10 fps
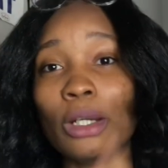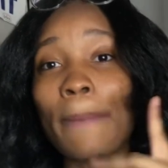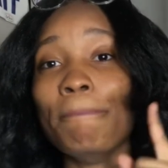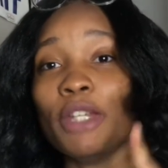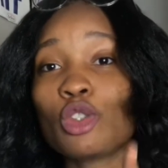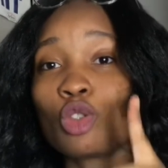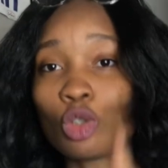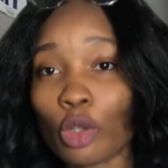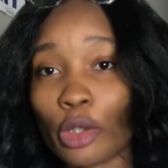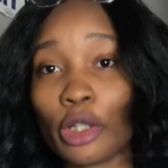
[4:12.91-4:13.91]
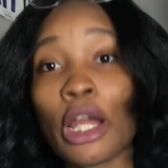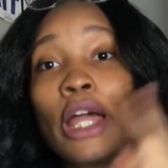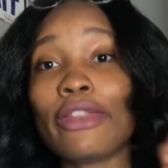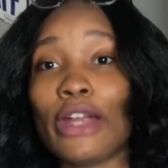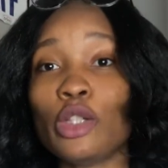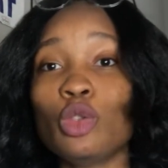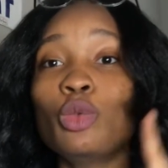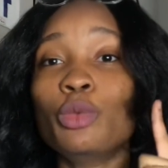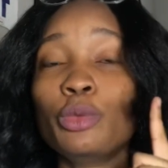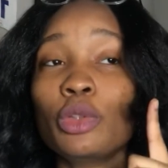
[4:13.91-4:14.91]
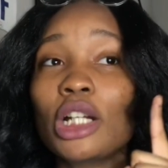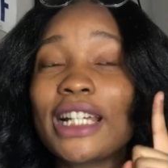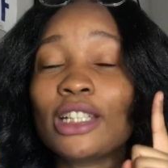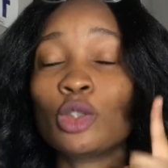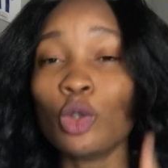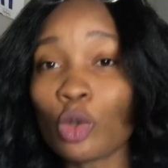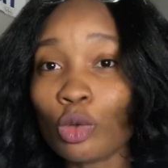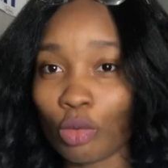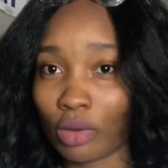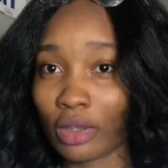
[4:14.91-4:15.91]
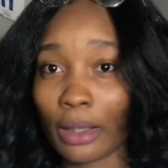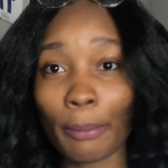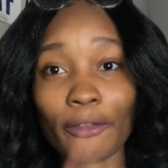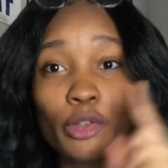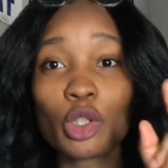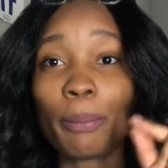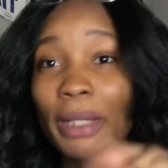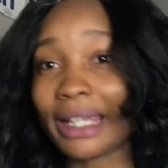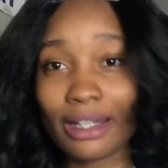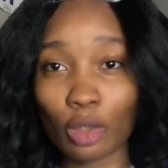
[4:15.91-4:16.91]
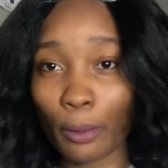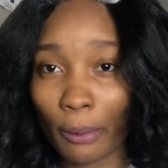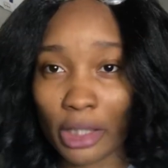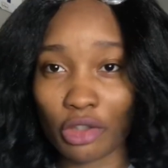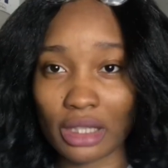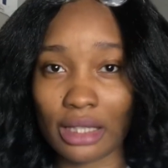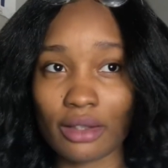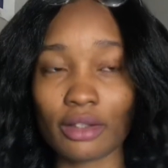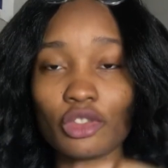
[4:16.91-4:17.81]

And make sure that you Google before you pick any prometric center.